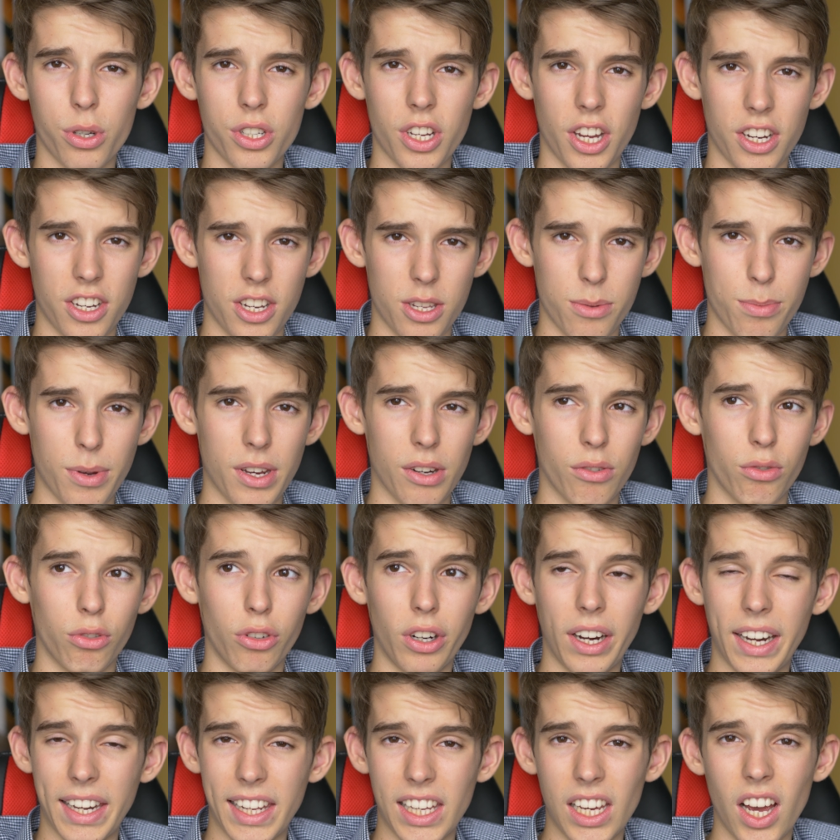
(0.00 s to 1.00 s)
shutter speed
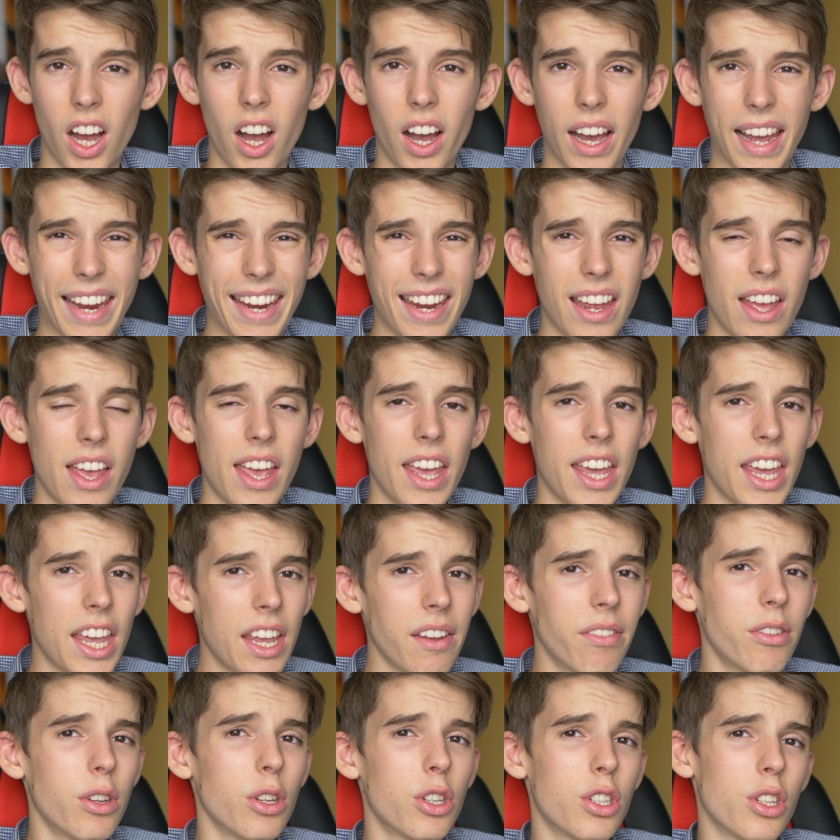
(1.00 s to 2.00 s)
really high.
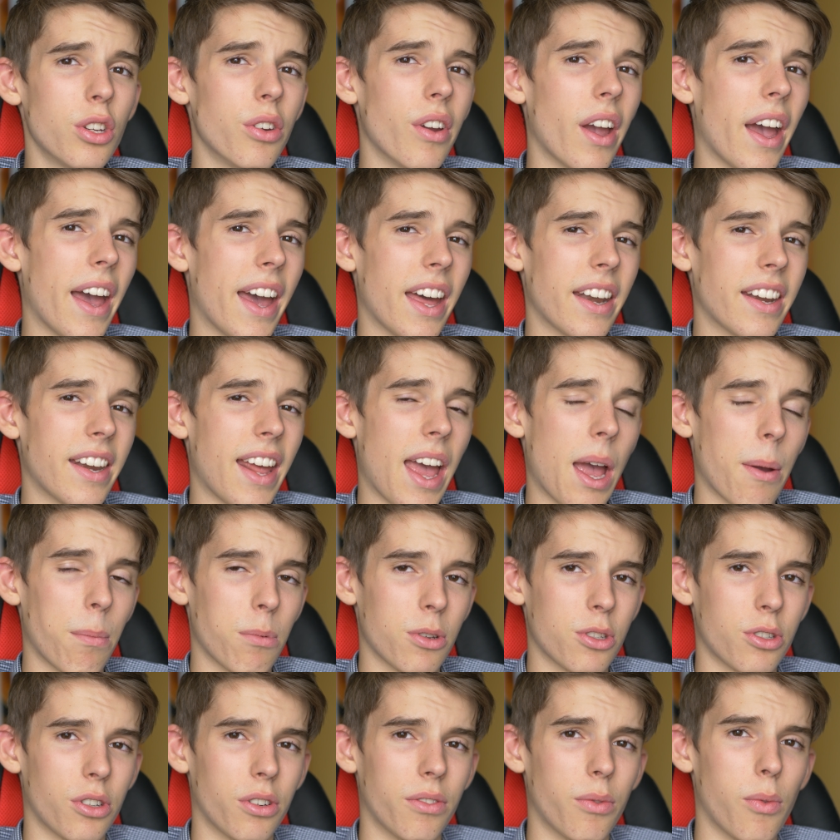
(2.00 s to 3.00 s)
If you shoot at an
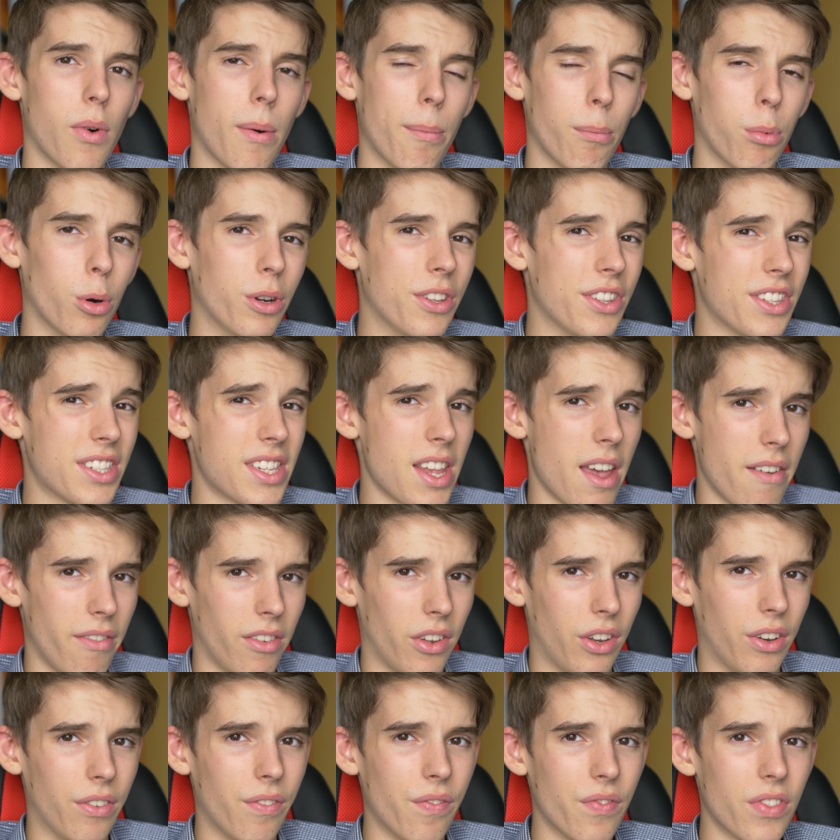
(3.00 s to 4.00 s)
aperture of
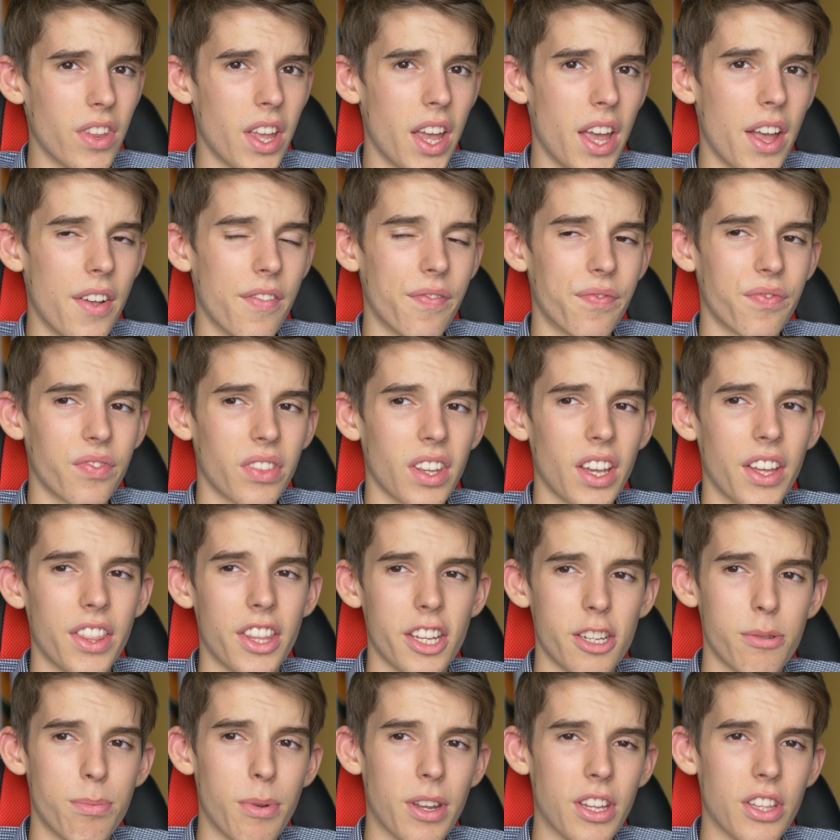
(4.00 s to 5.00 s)
1.7,
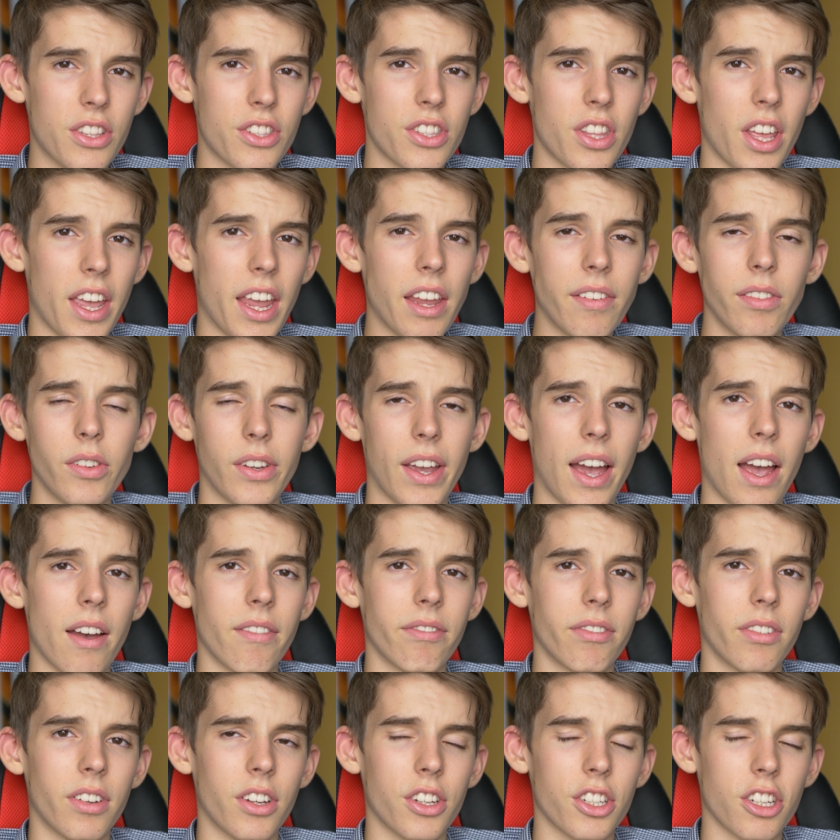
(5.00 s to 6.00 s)
this means that if you
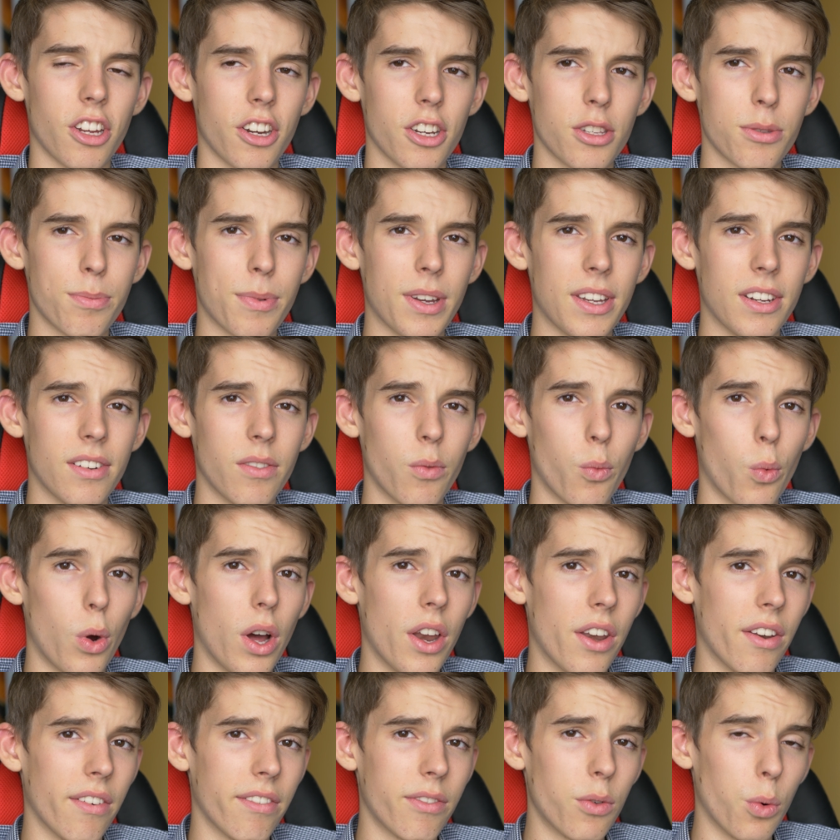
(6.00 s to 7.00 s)
have a shutter speed of
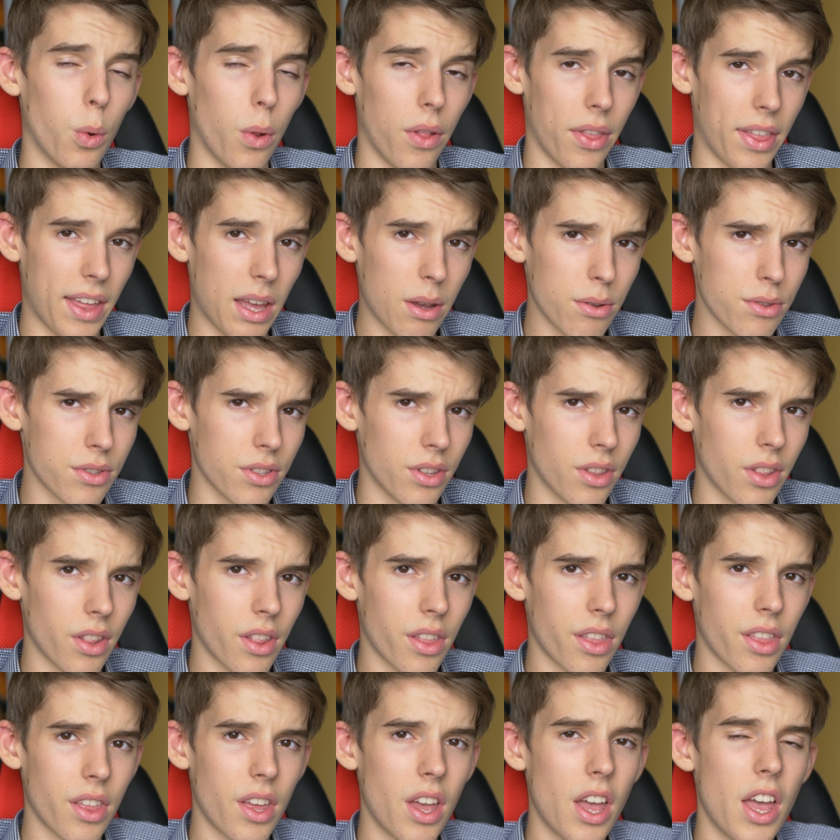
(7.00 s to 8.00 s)

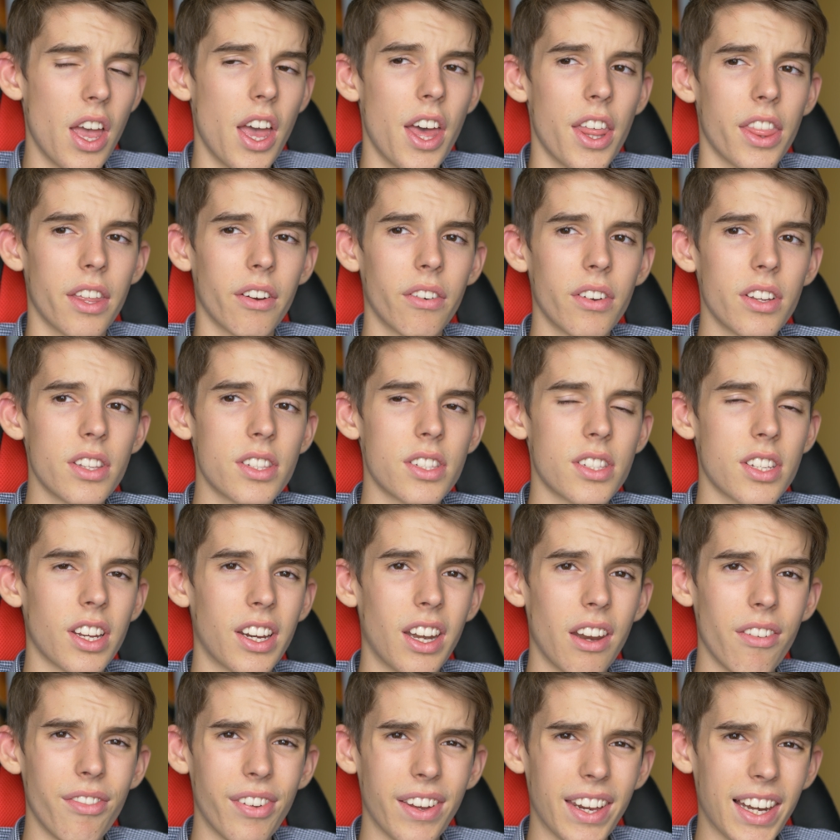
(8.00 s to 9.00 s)
1/4000th, there is
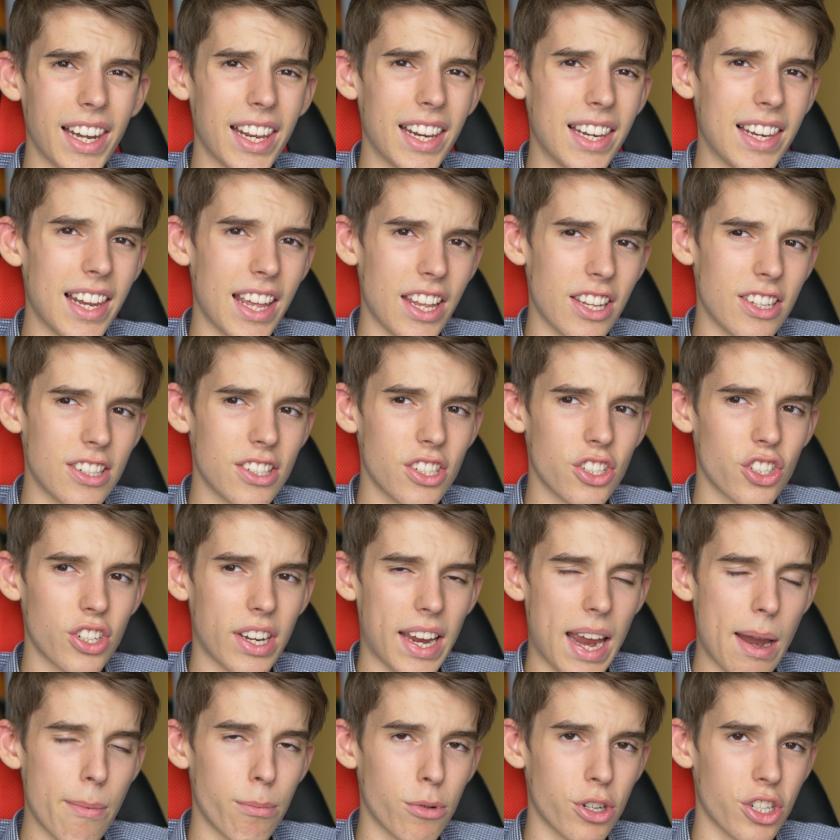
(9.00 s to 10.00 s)
significantly less
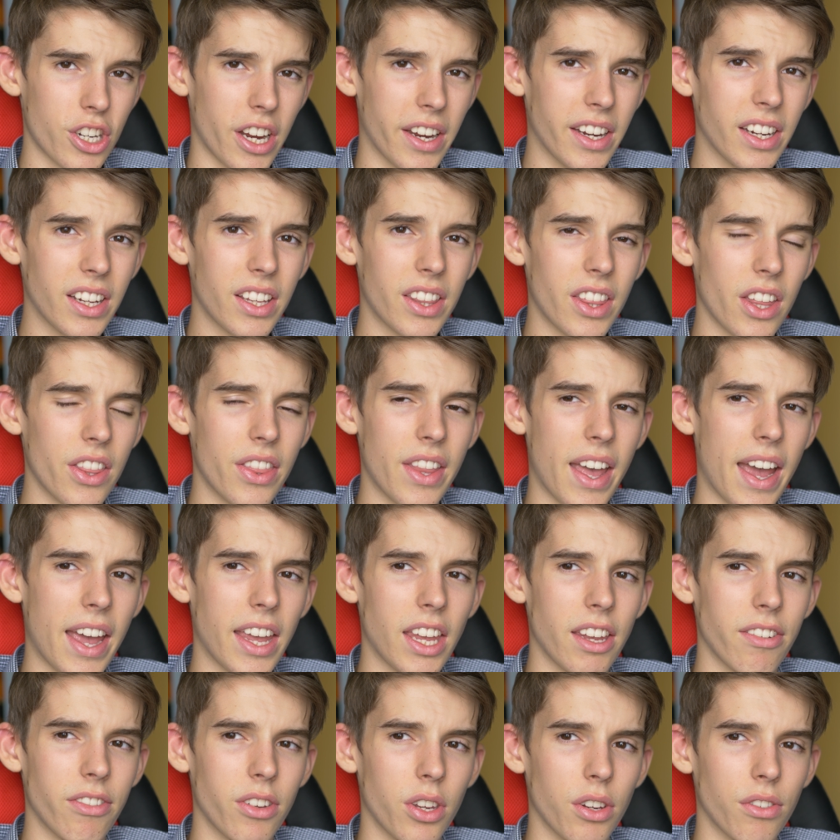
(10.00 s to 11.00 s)
camera shake than that
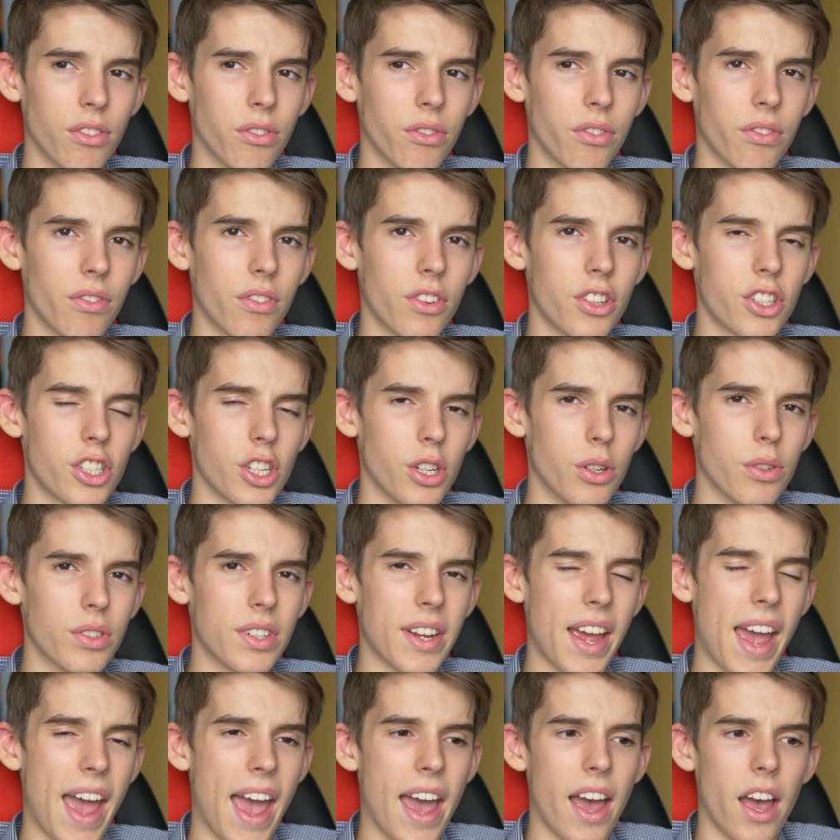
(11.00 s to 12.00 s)
if you
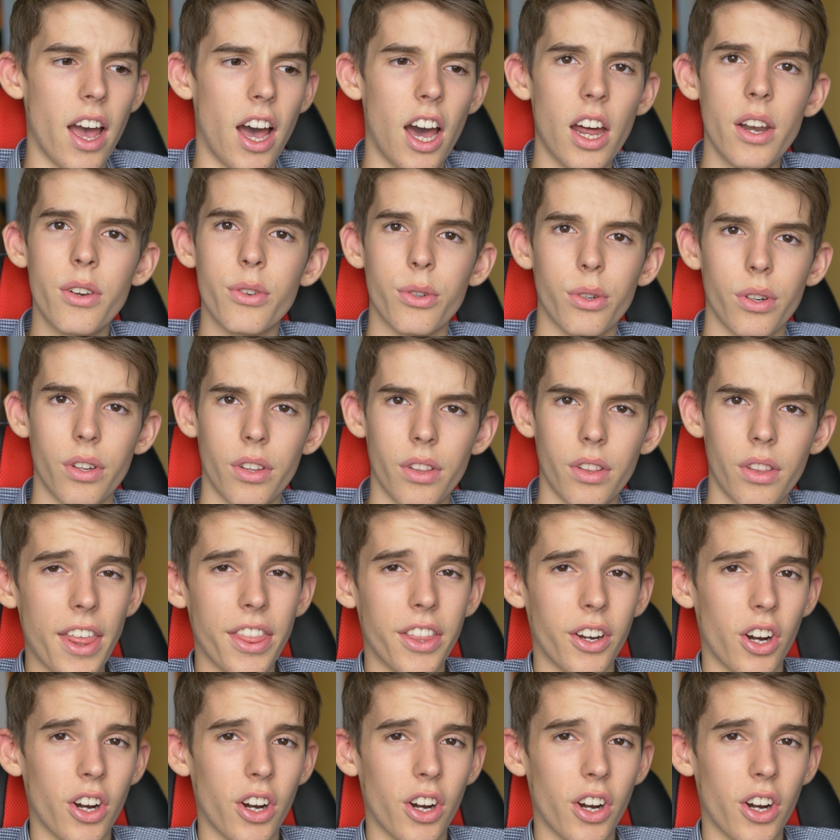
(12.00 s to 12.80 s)
shoot at 100th.